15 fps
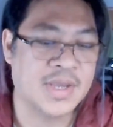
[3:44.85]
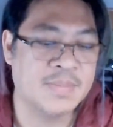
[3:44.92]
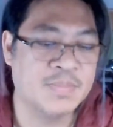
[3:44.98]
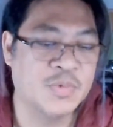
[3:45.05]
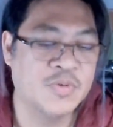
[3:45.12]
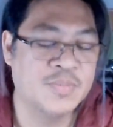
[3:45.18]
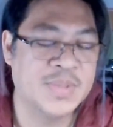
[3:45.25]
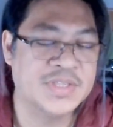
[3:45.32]

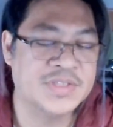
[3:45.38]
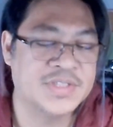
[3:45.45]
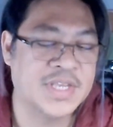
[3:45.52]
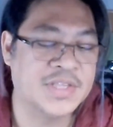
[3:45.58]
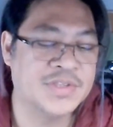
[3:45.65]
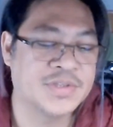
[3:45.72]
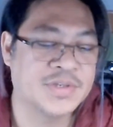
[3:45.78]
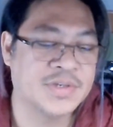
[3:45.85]
movement
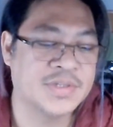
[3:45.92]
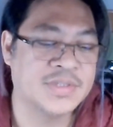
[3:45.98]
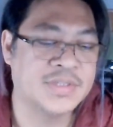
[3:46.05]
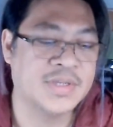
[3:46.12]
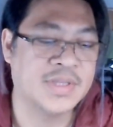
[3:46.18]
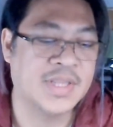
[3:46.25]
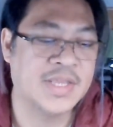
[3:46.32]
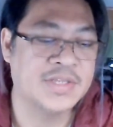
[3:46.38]
sensors,
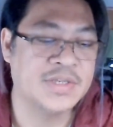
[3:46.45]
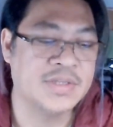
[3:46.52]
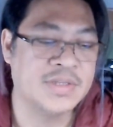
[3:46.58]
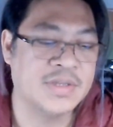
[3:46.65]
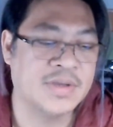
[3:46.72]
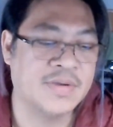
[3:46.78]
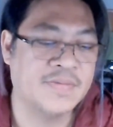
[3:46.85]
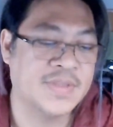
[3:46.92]
to let you
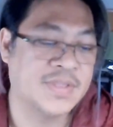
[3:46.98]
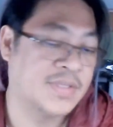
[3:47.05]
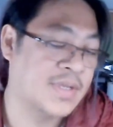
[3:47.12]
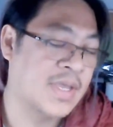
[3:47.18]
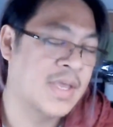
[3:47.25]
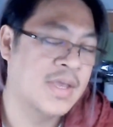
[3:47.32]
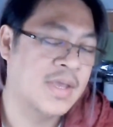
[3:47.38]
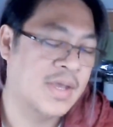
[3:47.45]
know if it's
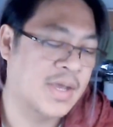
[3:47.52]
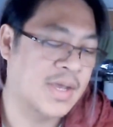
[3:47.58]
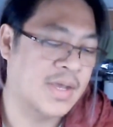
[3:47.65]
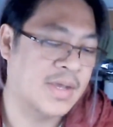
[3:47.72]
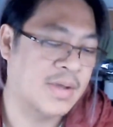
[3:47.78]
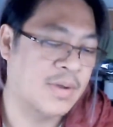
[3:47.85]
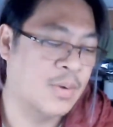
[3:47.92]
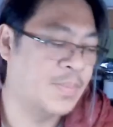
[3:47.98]

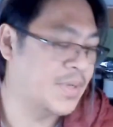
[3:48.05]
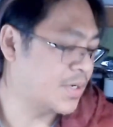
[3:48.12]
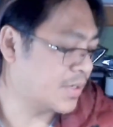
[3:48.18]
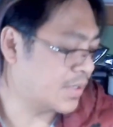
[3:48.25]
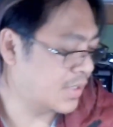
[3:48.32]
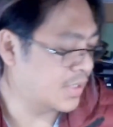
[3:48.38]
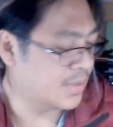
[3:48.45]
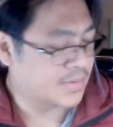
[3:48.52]
open or
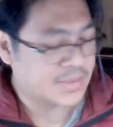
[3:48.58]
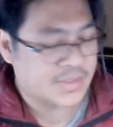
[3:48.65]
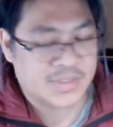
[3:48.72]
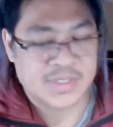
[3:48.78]
closed.